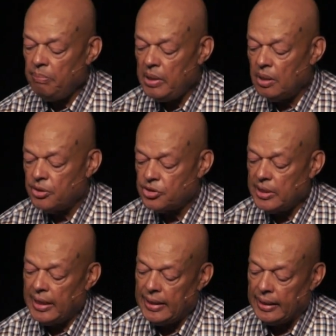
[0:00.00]
Be
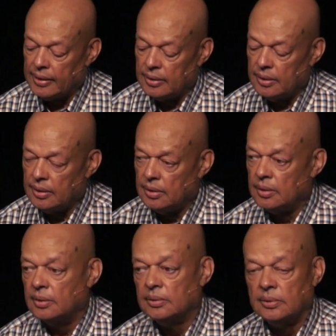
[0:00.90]
understanding.
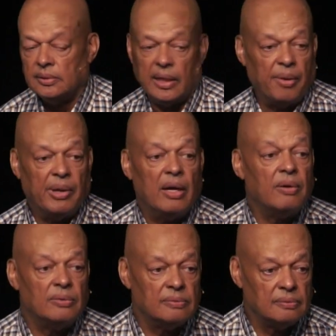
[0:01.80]
Here we
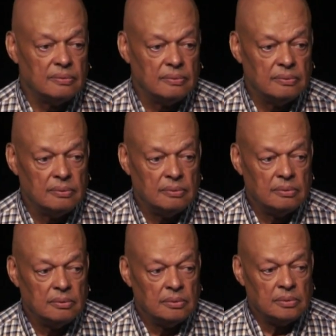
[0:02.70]
go.
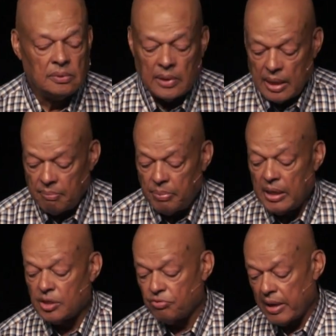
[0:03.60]
And
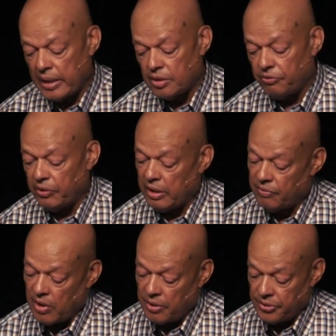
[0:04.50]
be as ready to
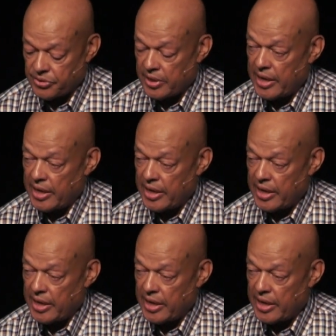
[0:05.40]
forgive others